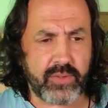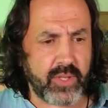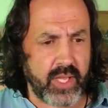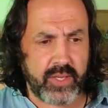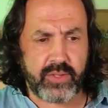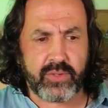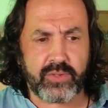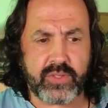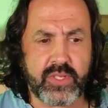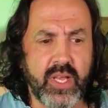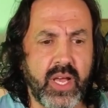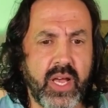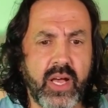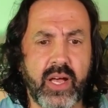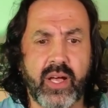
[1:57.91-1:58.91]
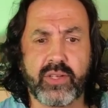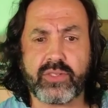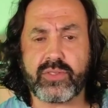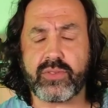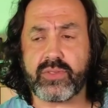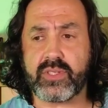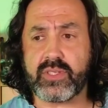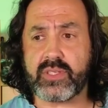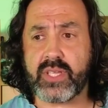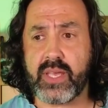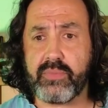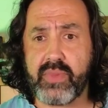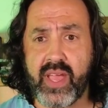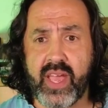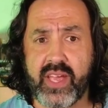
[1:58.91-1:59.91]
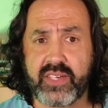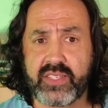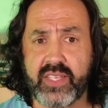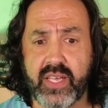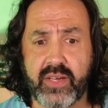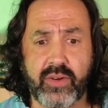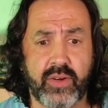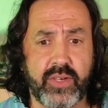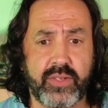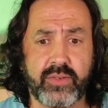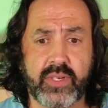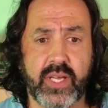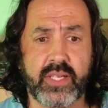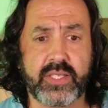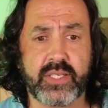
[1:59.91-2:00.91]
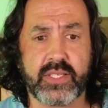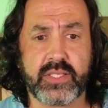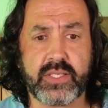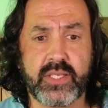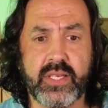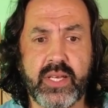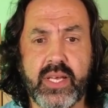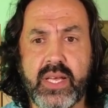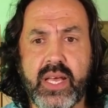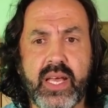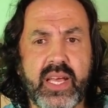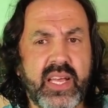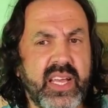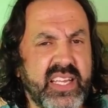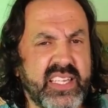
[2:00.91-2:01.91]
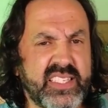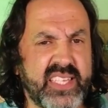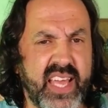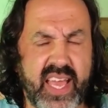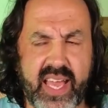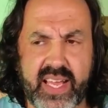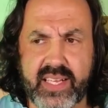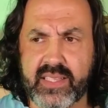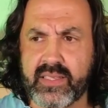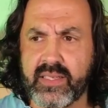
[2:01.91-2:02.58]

You can use also the same hashtag, or you can just tag